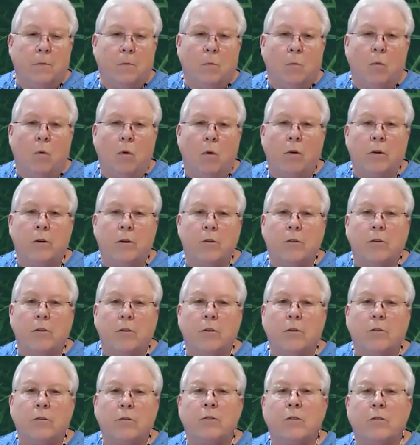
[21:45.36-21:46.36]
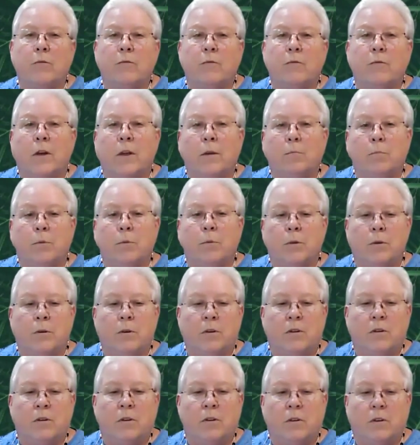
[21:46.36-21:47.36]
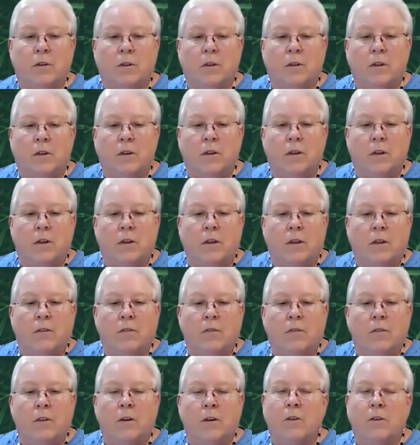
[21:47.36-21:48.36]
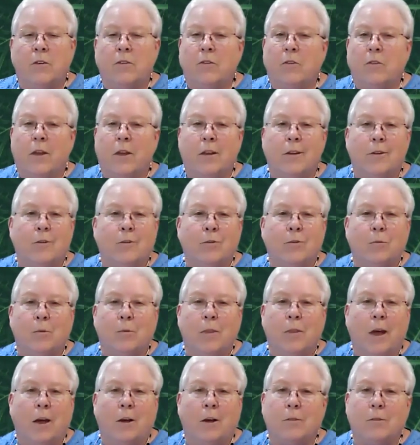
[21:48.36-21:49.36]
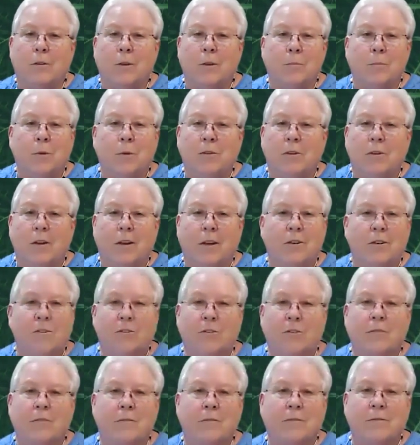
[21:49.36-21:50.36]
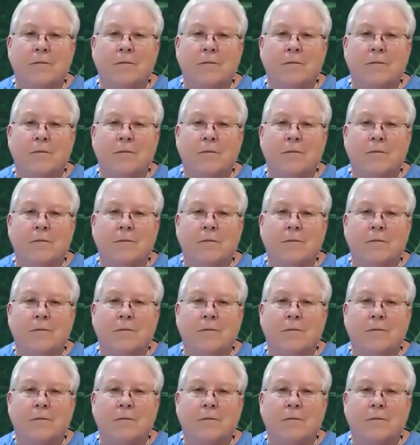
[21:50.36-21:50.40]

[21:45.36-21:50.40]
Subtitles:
Water turns to vapor that ascends without limitation.